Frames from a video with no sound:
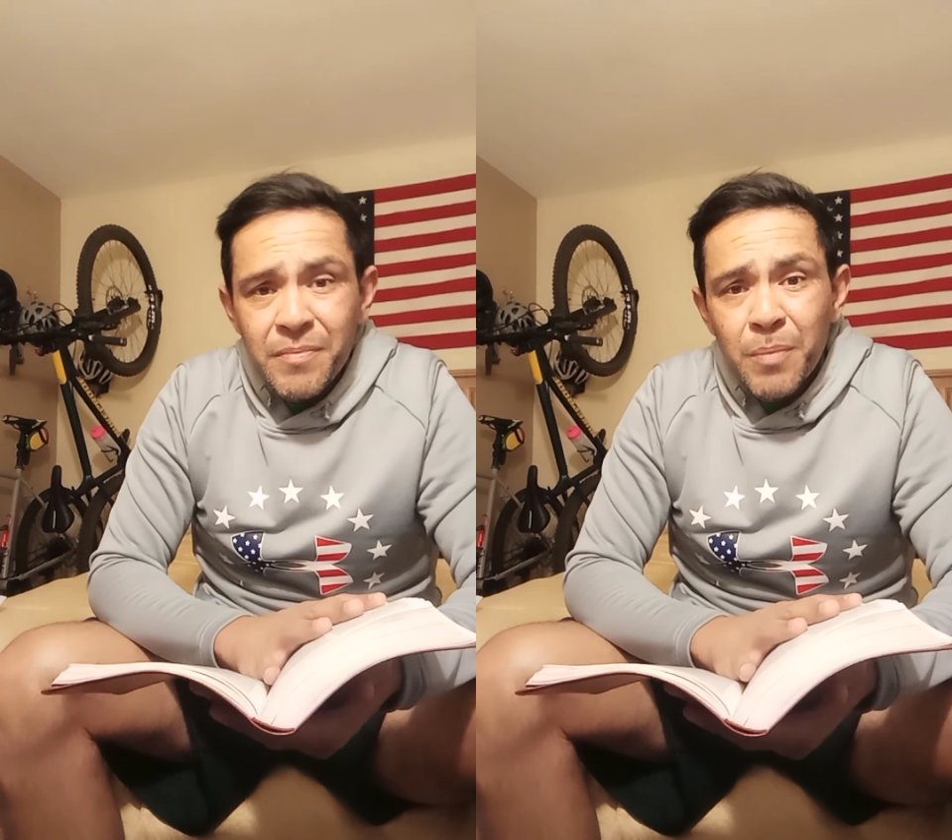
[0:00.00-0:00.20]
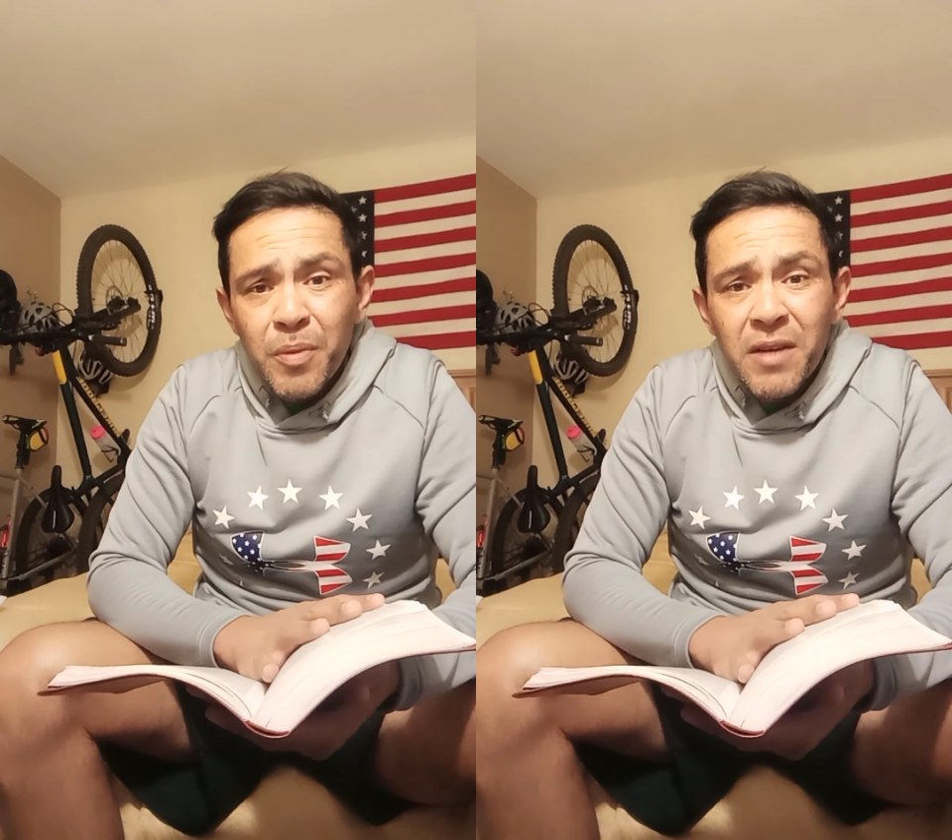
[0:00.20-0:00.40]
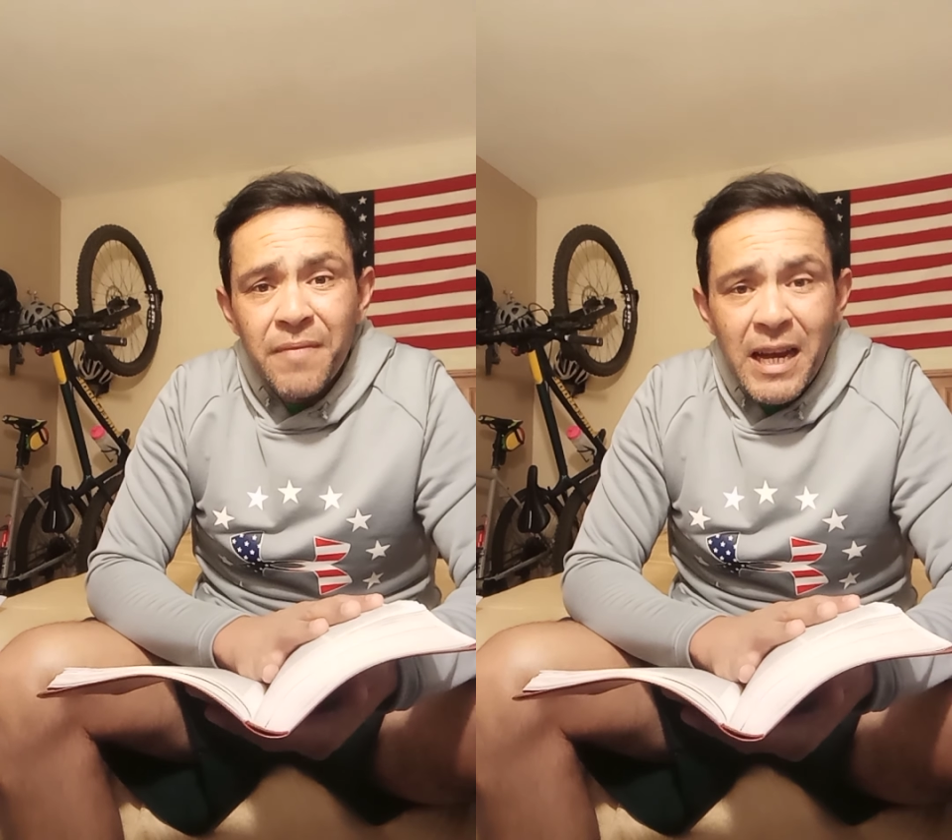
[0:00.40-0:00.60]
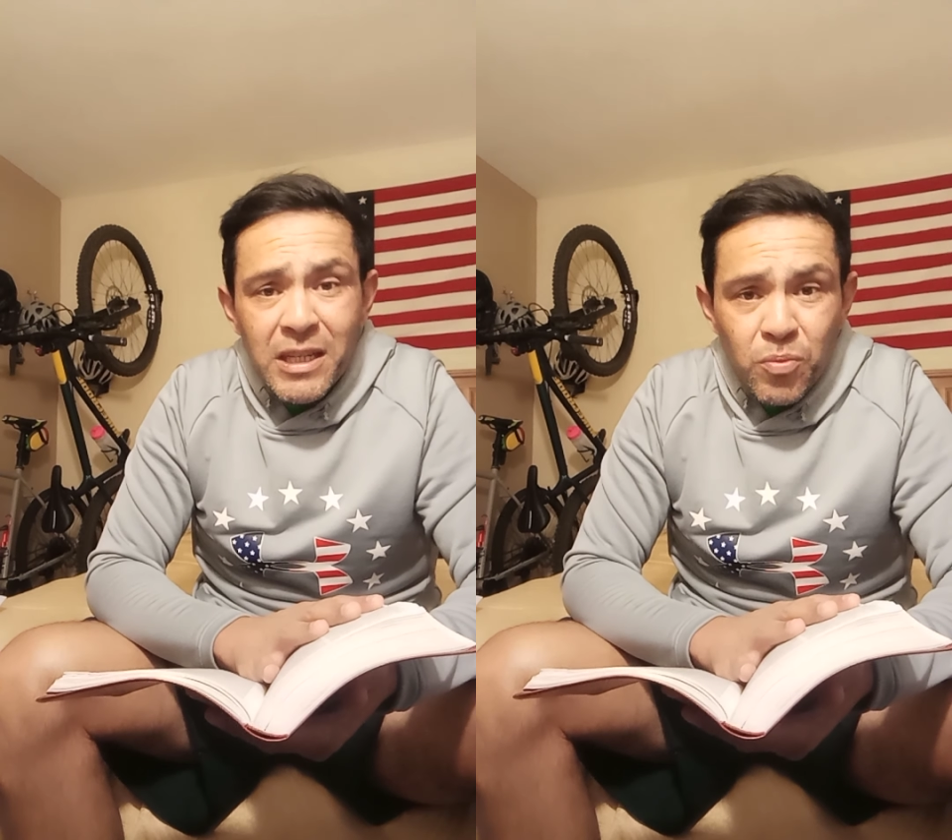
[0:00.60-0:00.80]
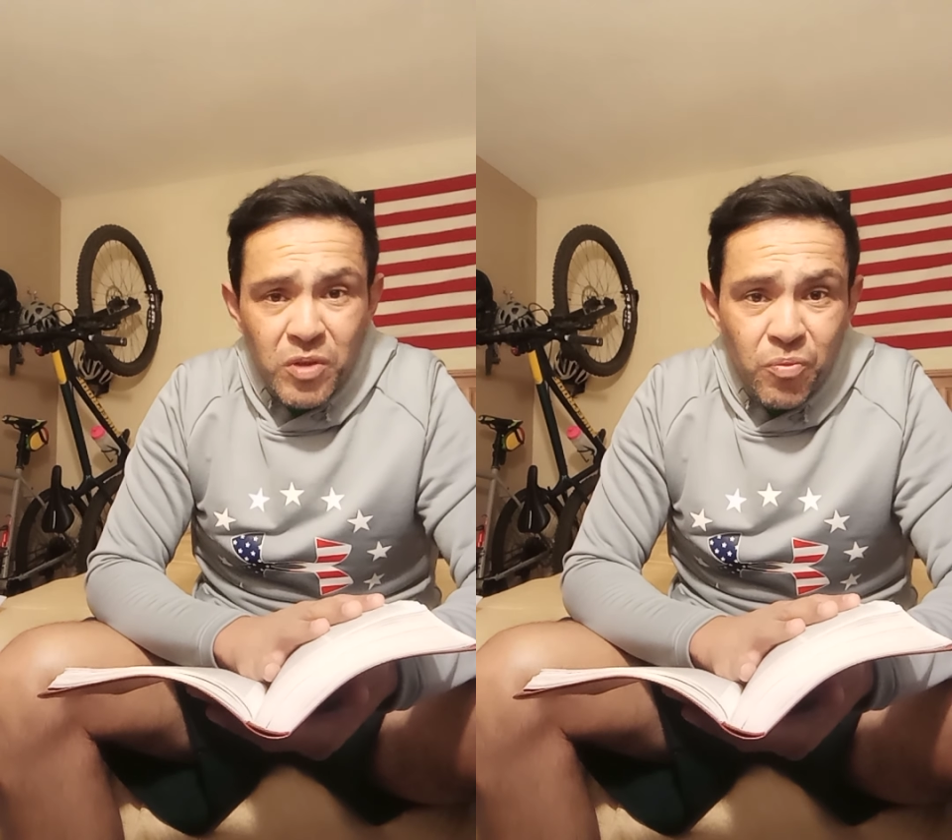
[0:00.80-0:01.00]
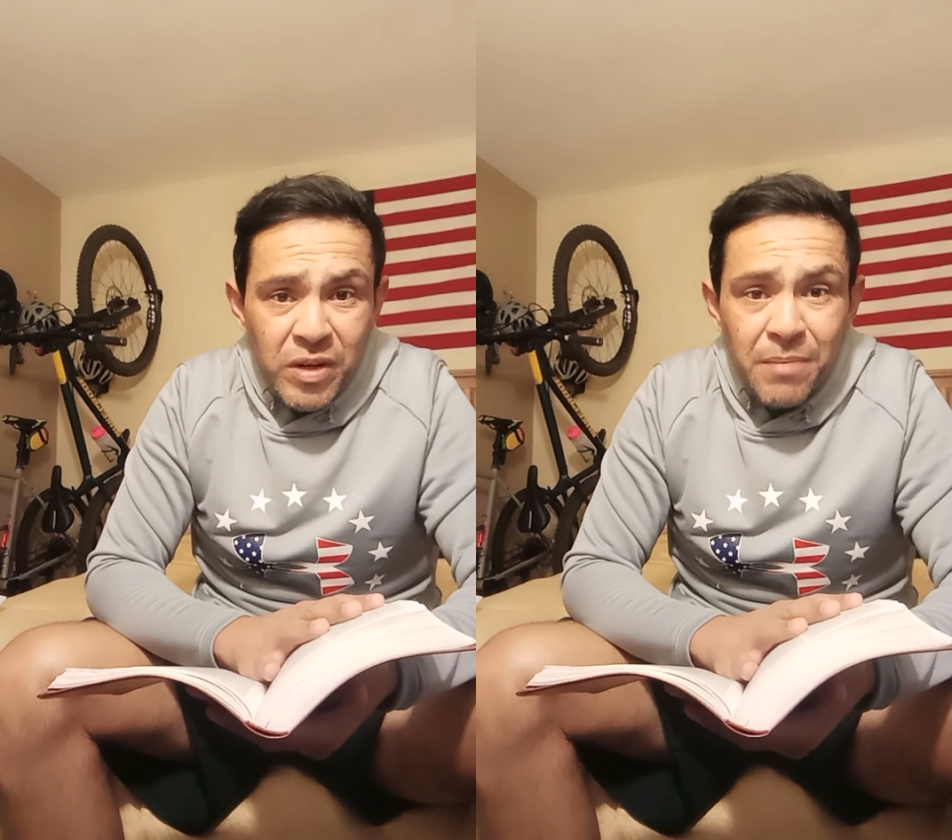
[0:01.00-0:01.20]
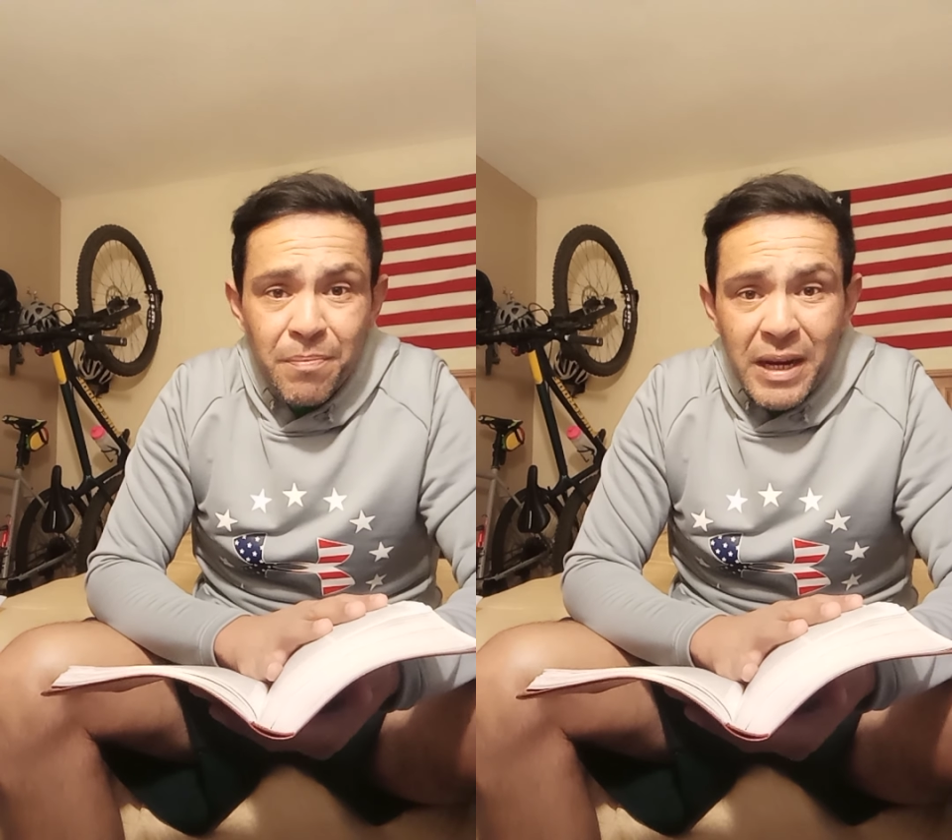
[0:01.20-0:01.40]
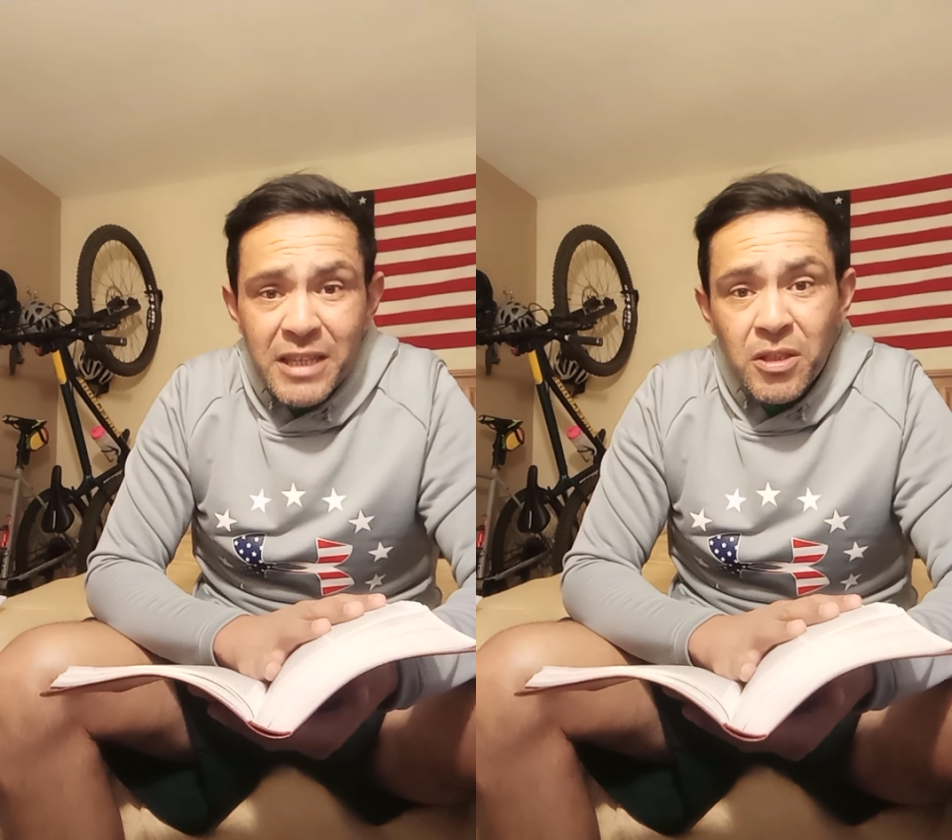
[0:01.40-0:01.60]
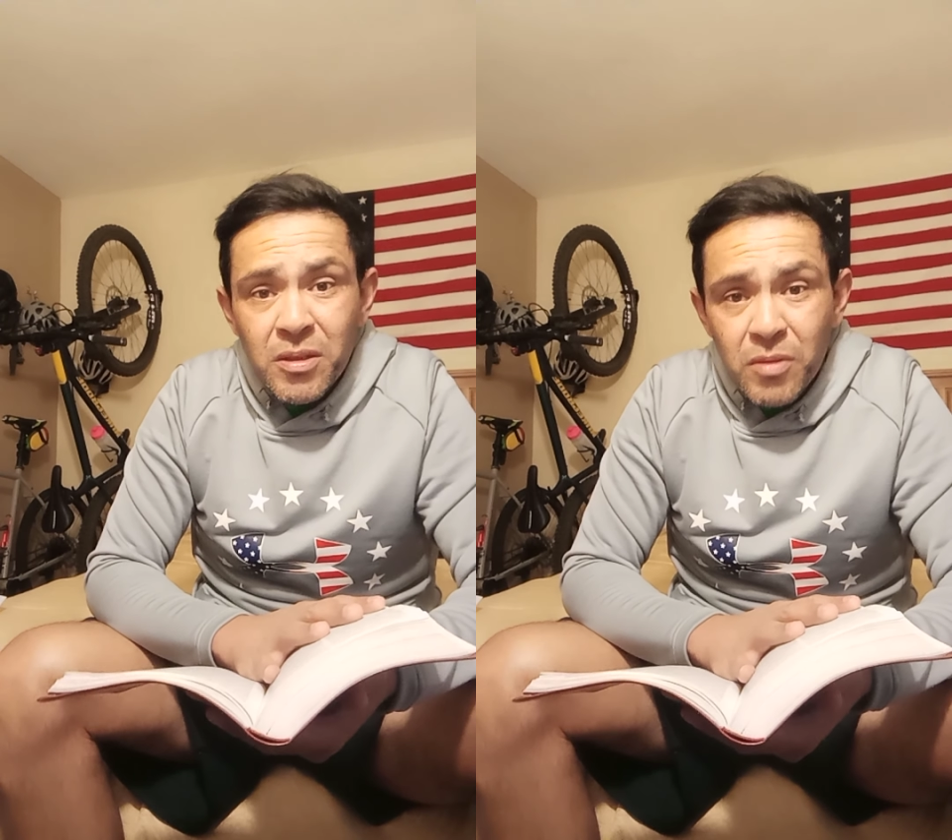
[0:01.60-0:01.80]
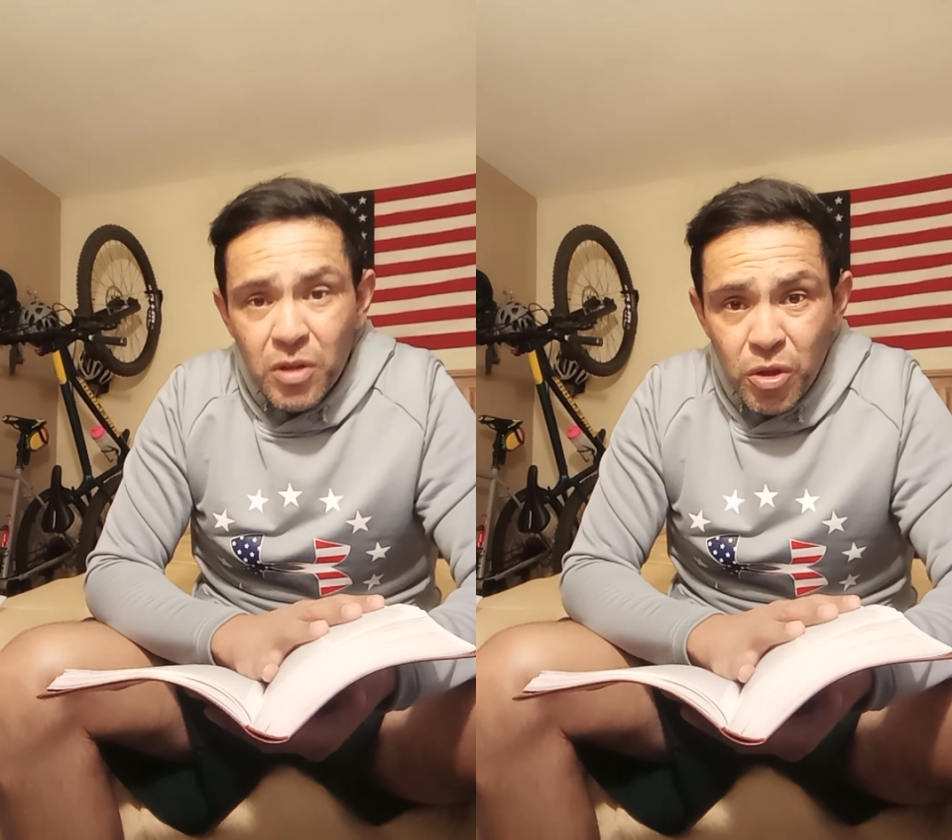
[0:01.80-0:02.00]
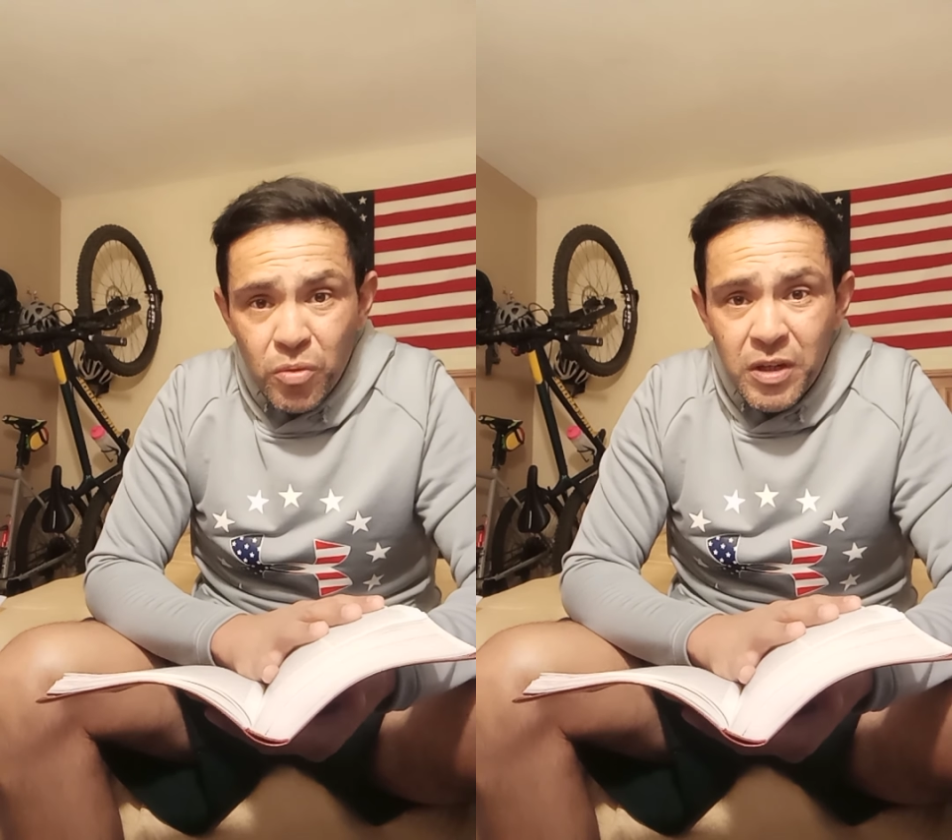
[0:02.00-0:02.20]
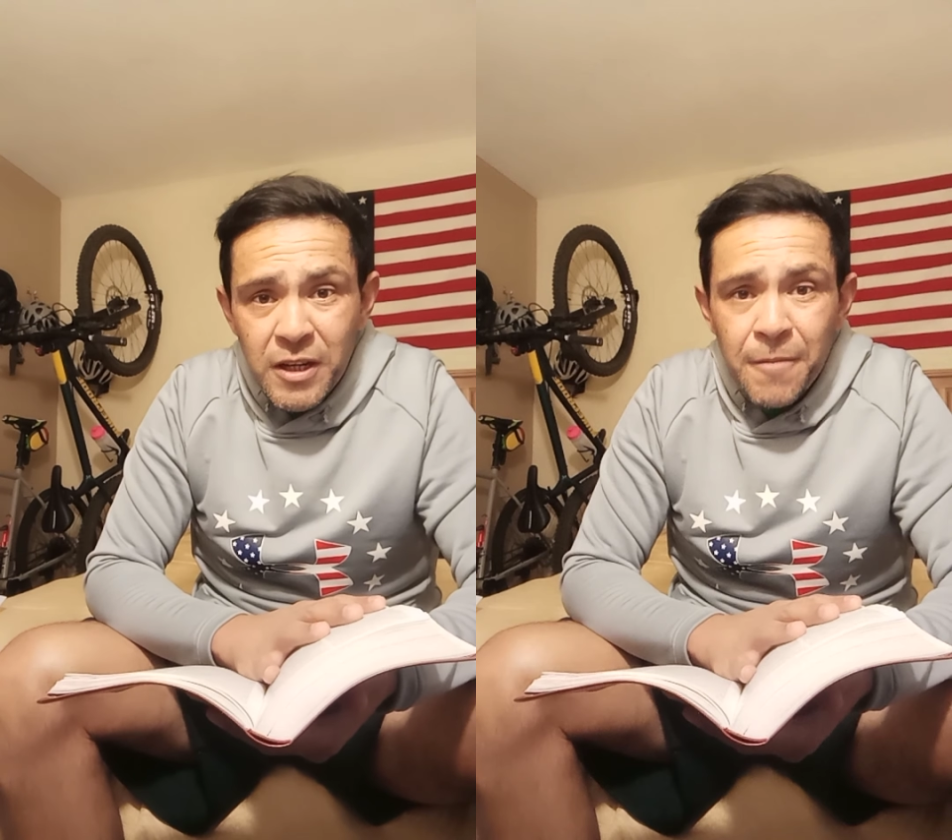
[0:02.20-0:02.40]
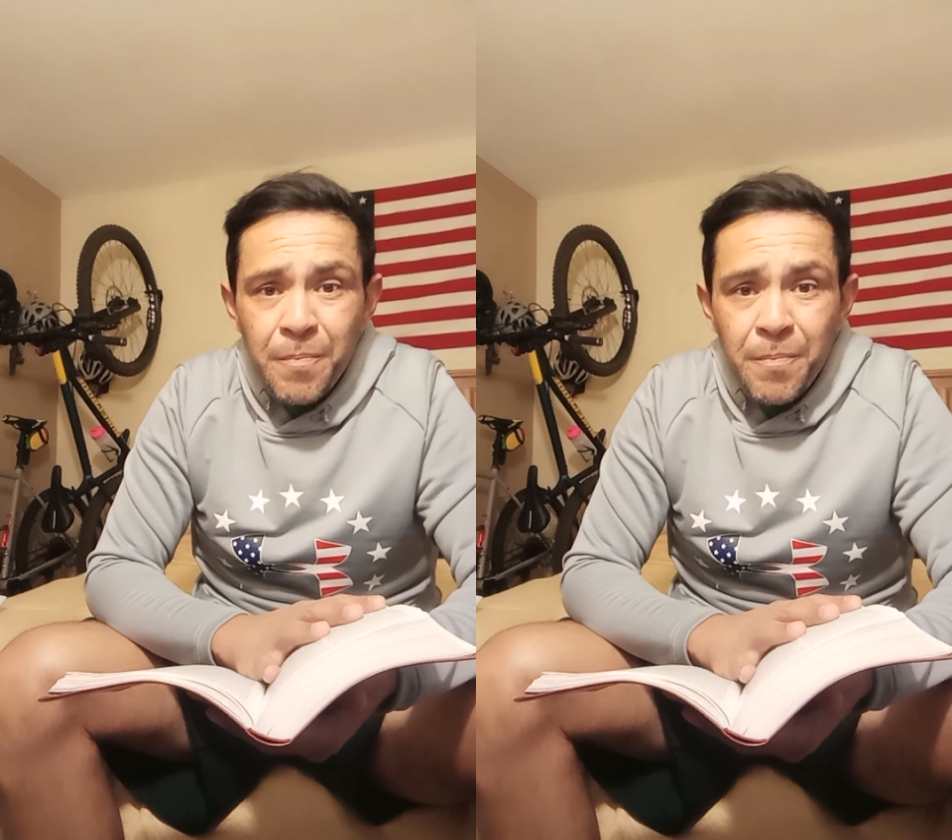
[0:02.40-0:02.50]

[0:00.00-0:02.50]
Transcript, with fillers: The book of Acts was written by Luke